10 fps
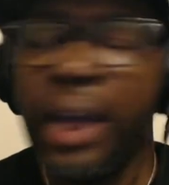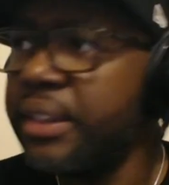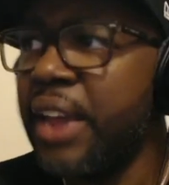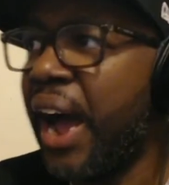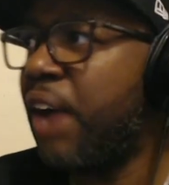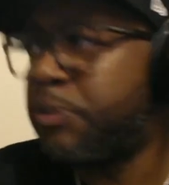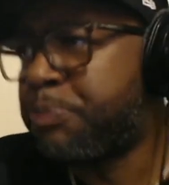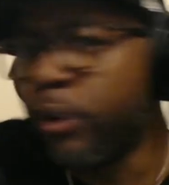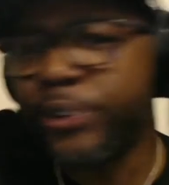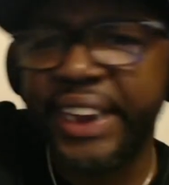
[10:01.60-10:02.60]
Nah, it was
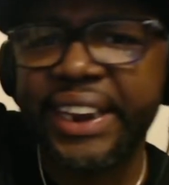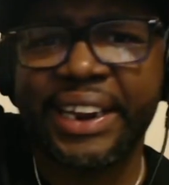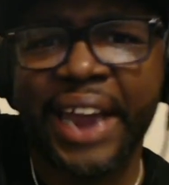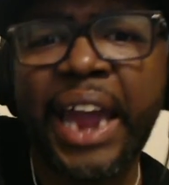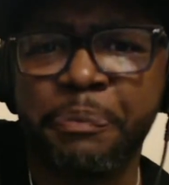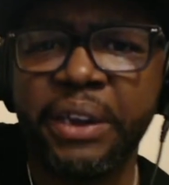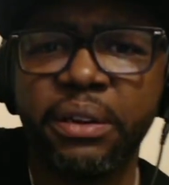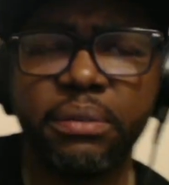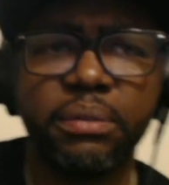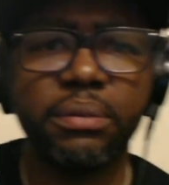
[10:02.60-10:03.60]
Bruce that didn't like me.
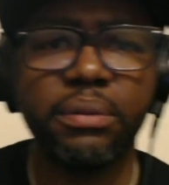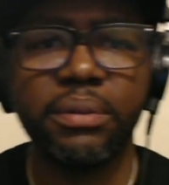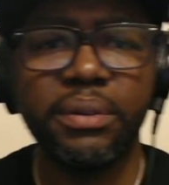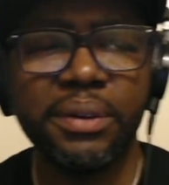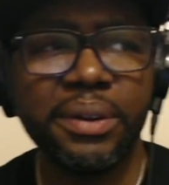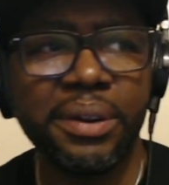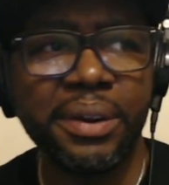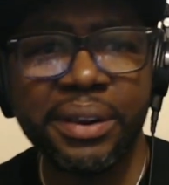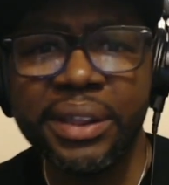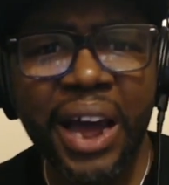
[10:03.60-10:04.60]

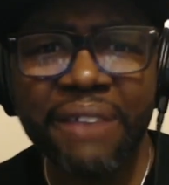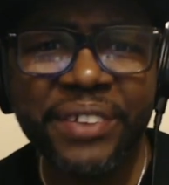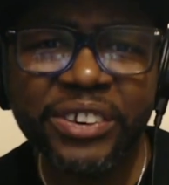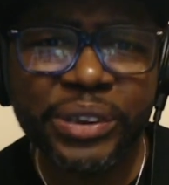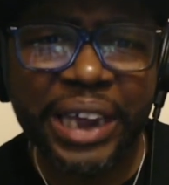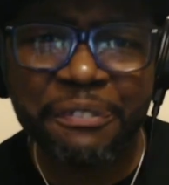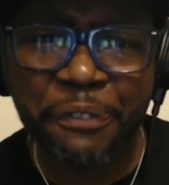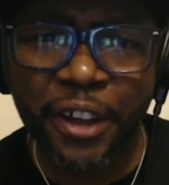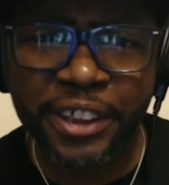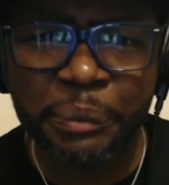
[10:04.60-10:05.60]
Nah, Vince was like a
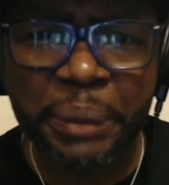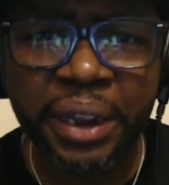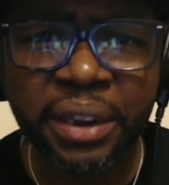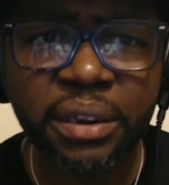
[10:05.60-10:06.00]
father to me.